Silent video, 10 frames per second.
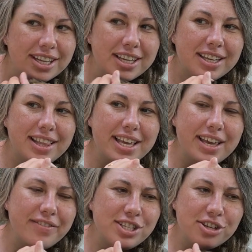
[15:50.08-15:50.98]
they
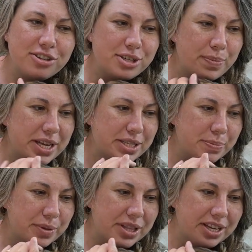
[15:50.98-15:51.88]
give each other space,
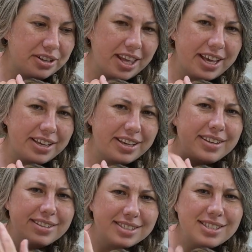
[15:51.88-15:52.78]
but they're like
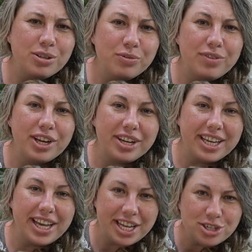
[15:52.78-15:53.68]
still very
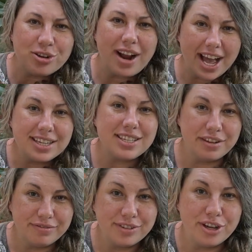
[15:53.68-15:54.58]
interactive,
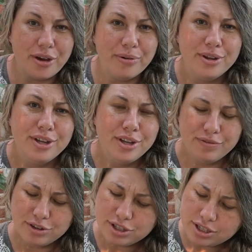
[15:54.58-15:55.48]
you know,
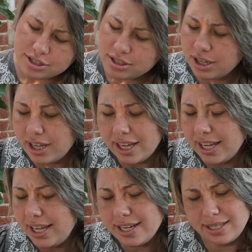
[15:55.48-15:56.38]
versus
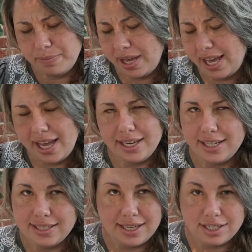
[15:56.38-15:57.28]
he doesn't pay any
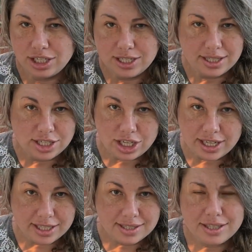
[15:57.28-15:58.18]
attention to the chickens.